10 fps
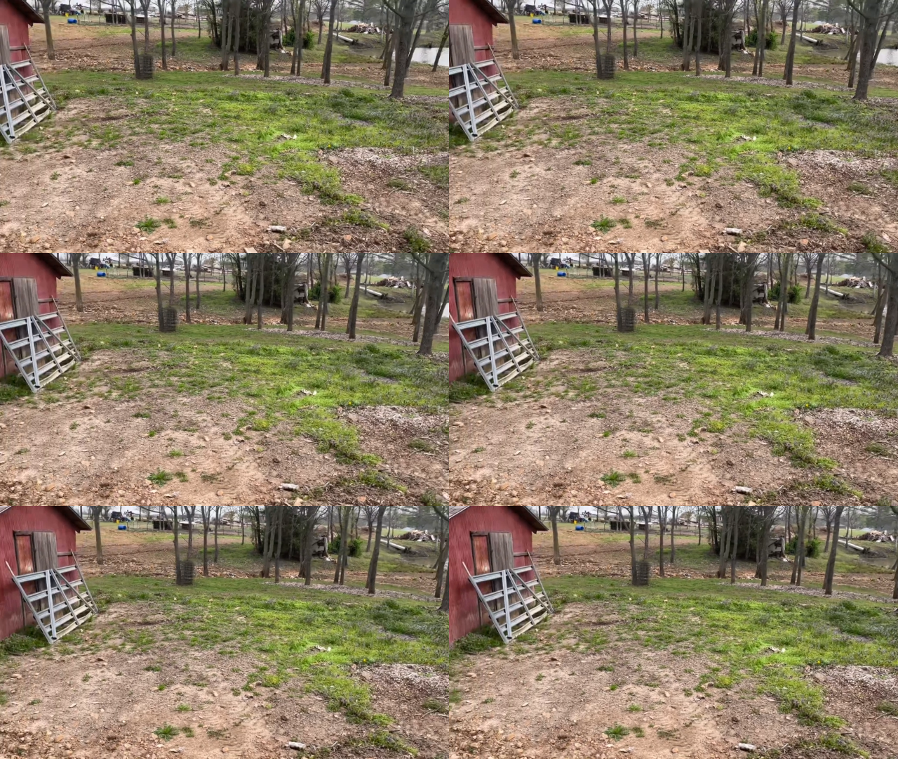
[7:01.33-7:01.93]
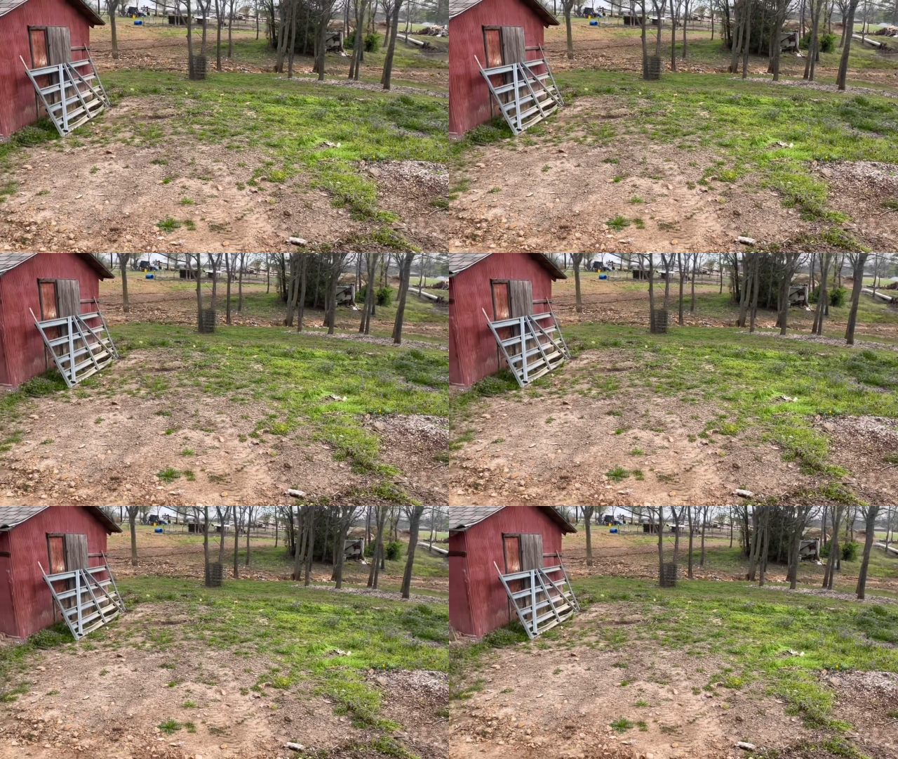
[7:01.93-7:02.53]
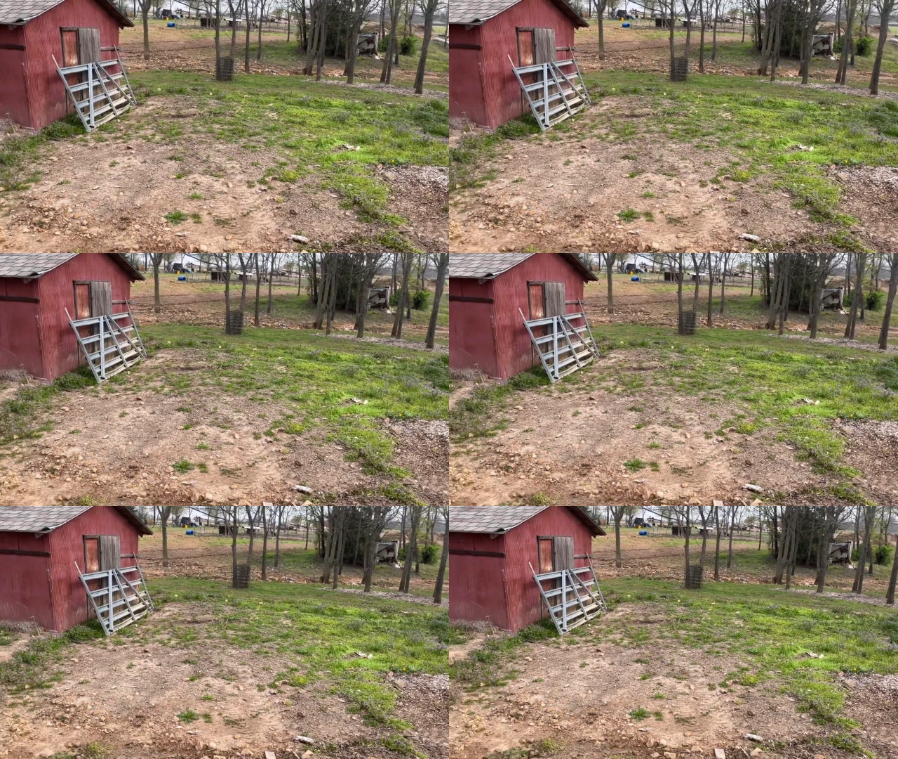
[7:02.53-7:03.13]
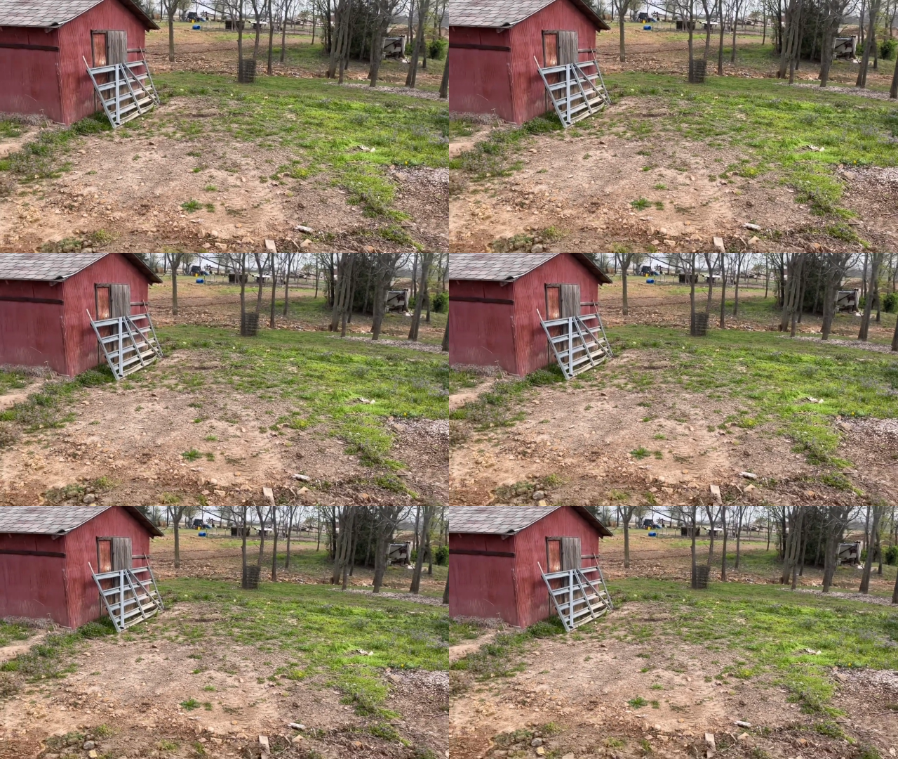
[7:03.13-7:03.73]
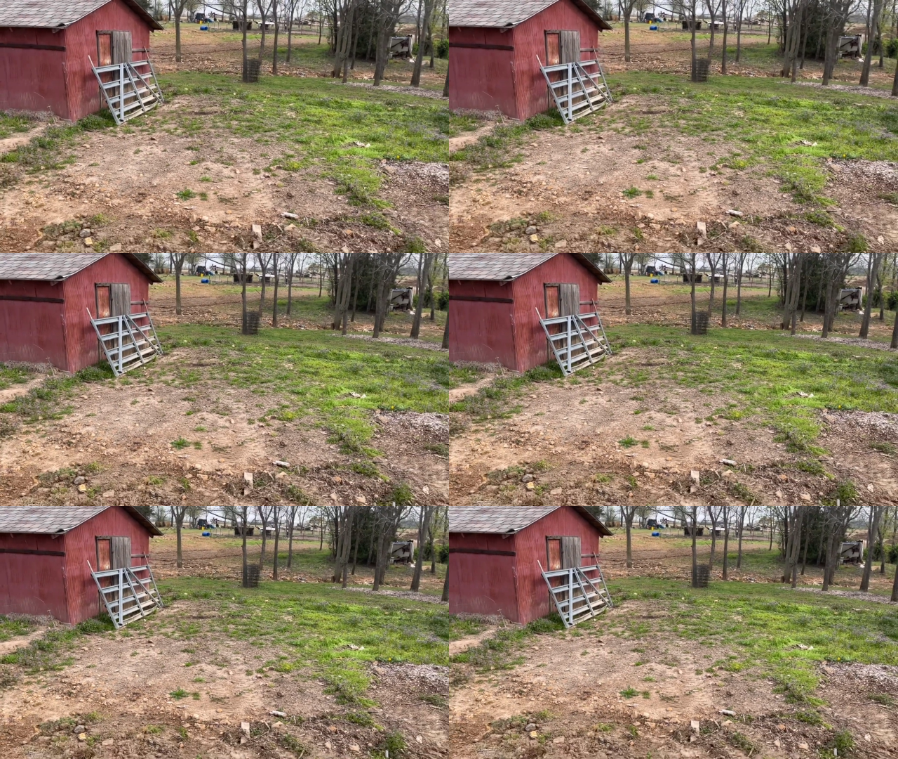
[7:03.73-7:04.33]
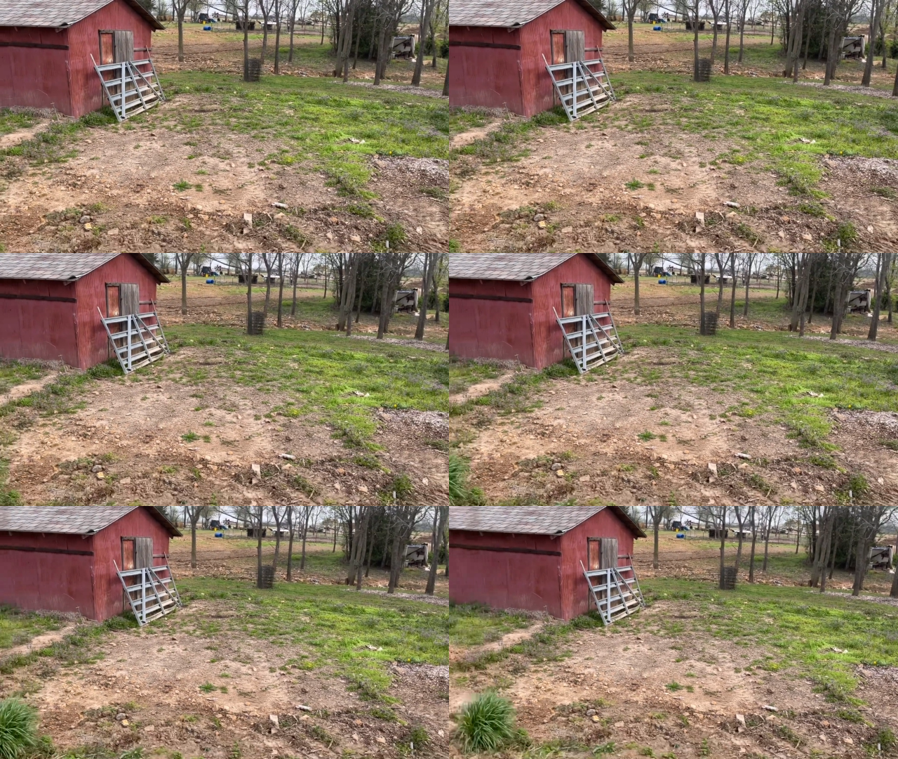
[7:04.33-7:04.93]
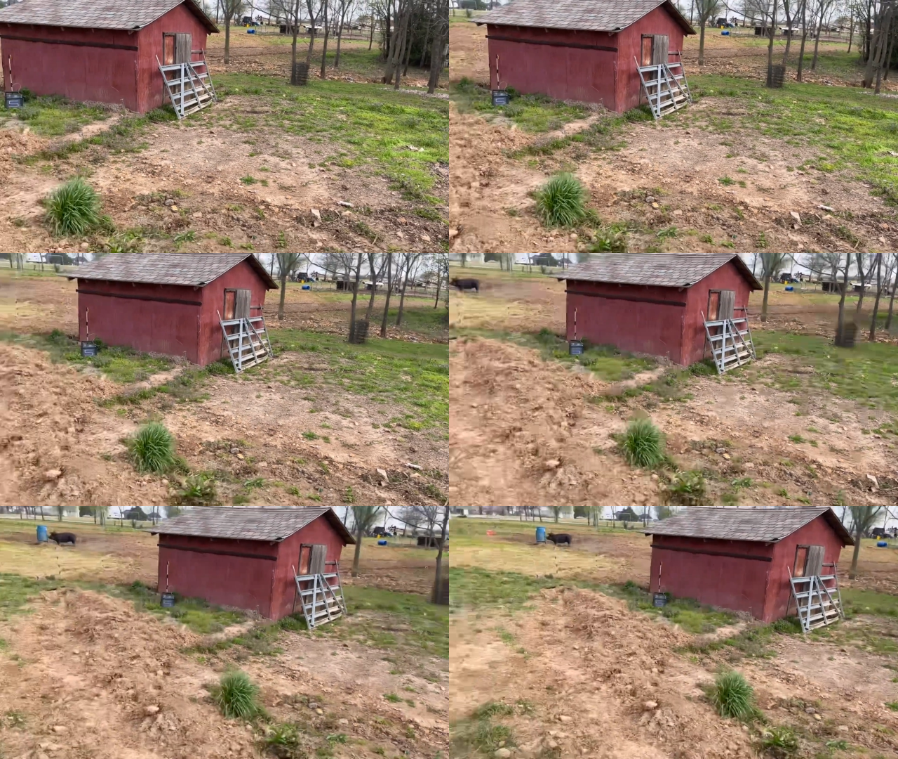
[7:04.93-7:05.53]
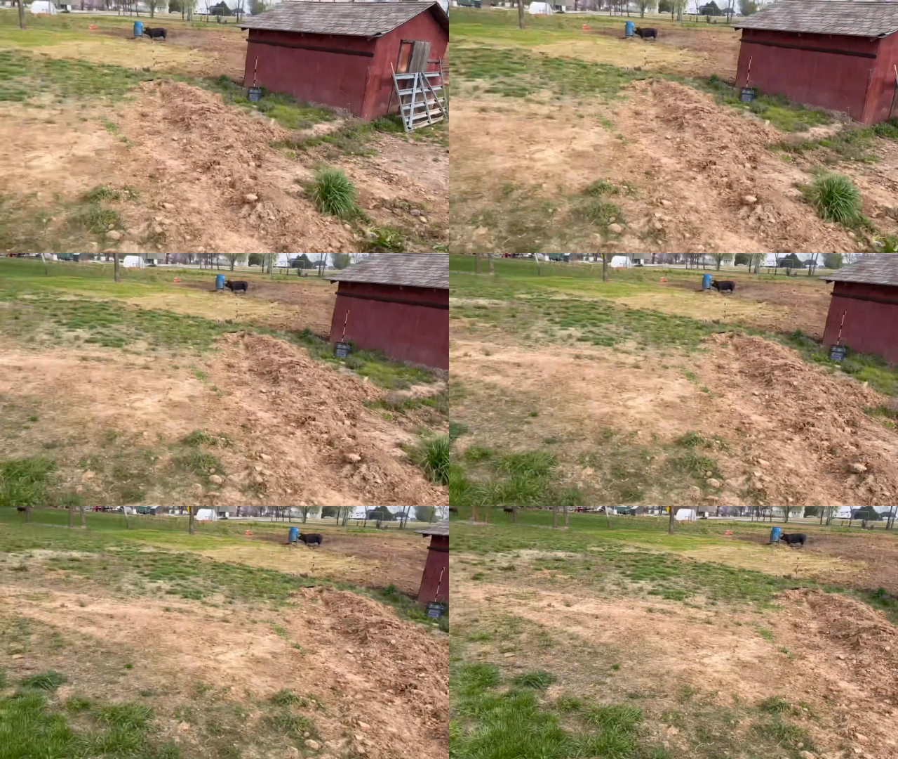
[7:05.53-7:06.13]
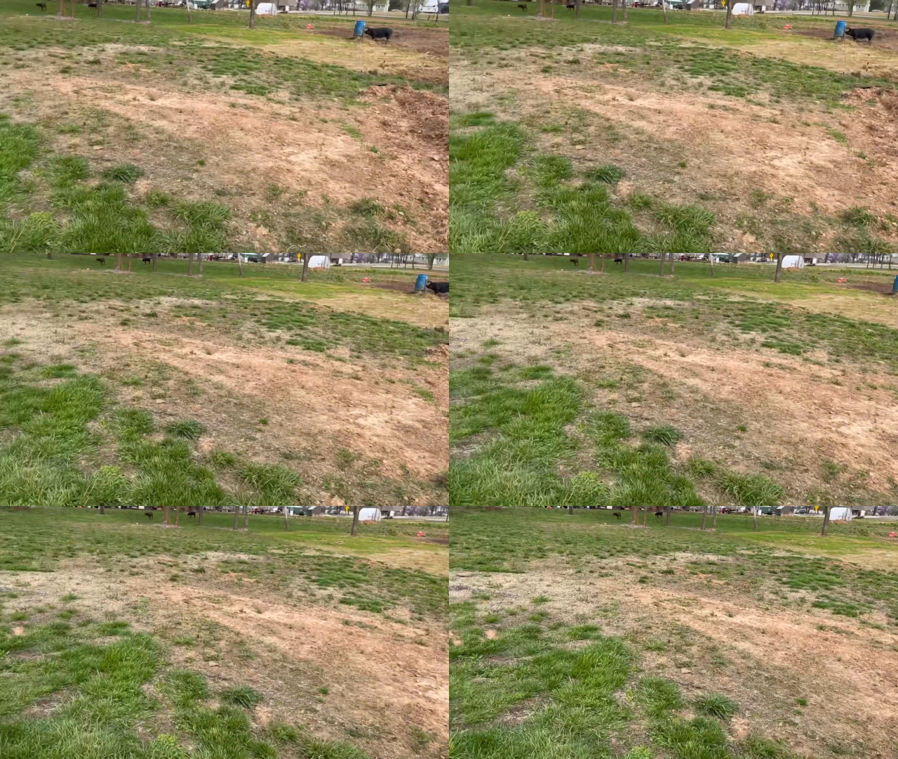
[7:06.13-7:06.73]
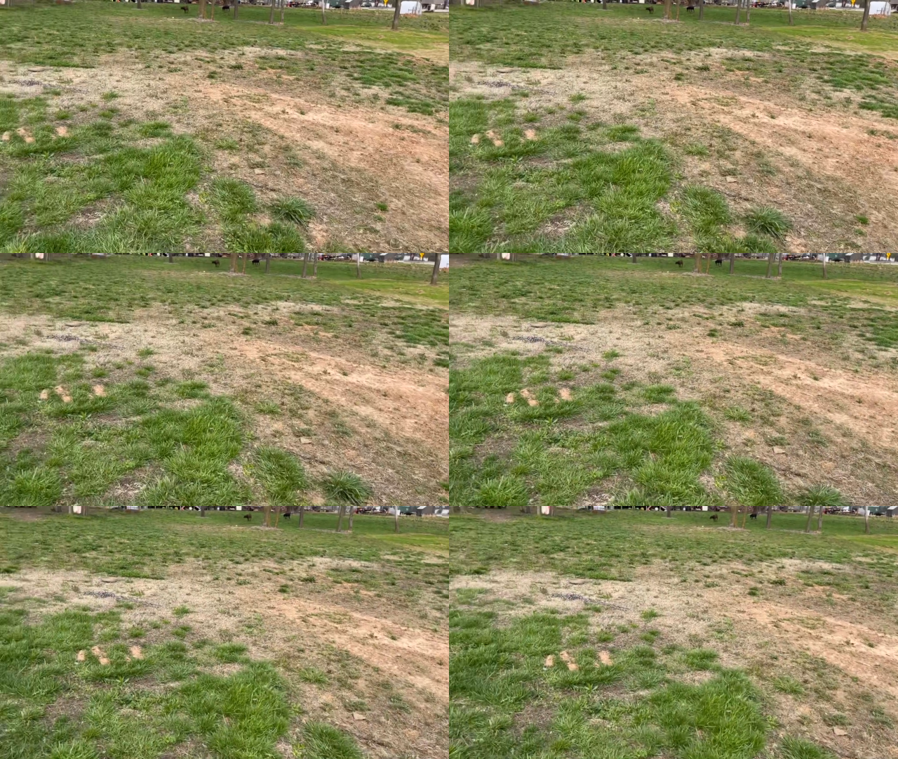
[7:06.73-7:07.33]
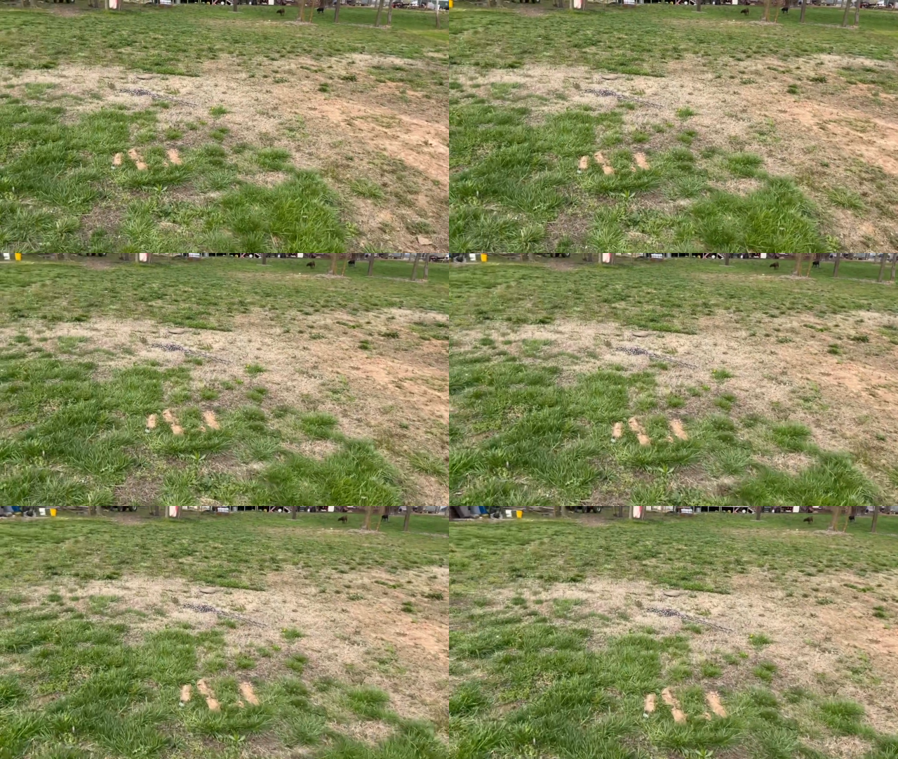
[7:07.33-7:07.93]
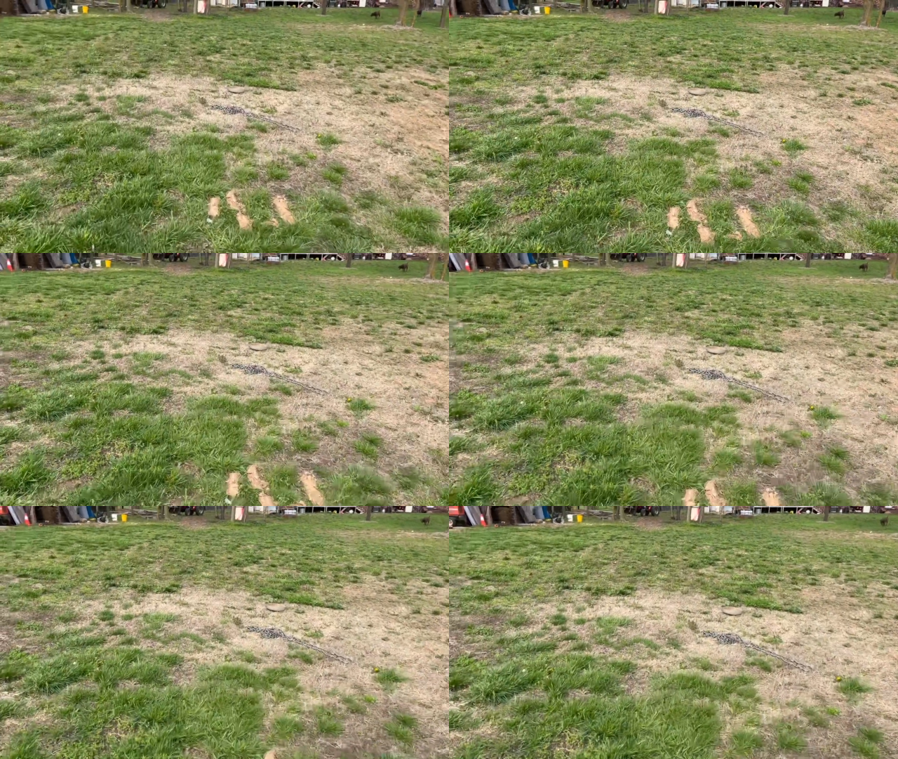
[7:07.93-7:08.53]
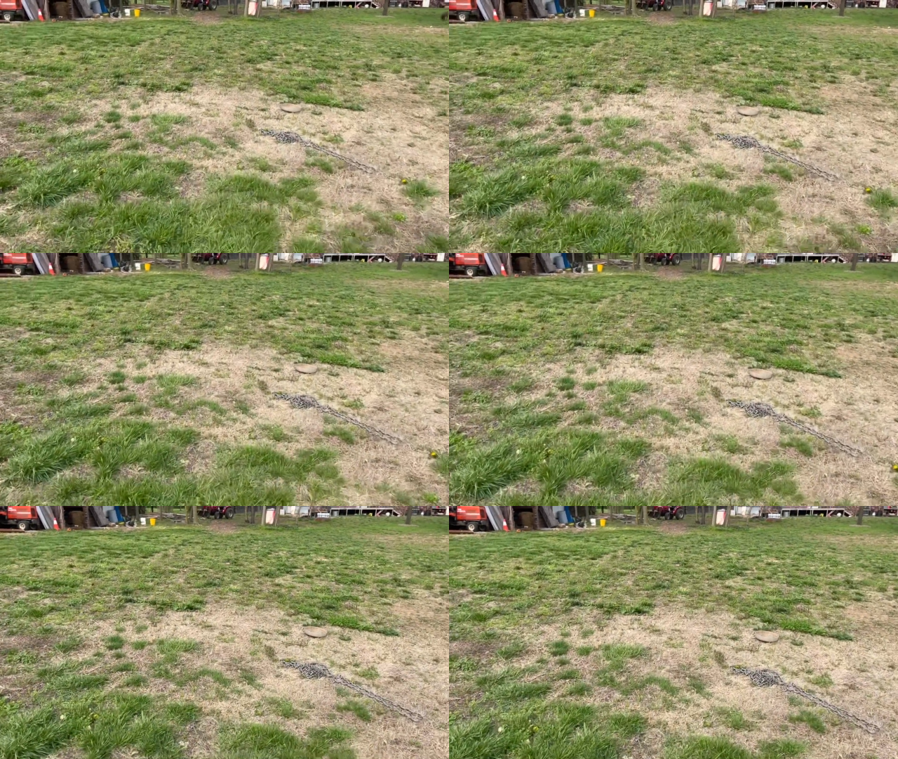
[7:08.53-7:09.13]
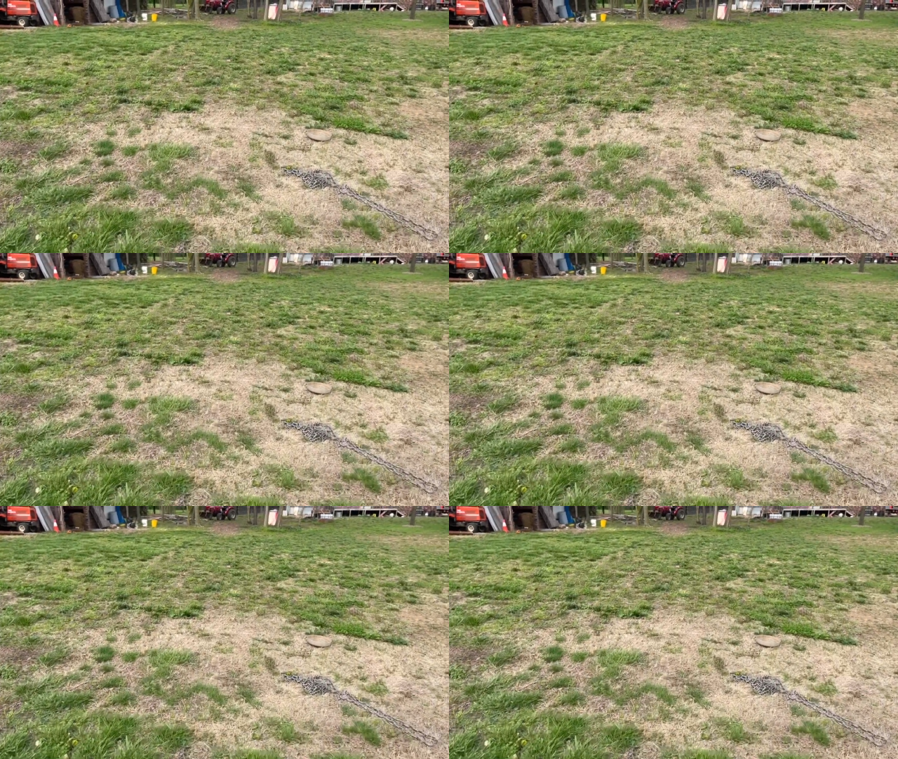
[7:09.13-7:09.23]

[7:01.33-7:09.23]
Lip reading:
[unreadable: no face in view]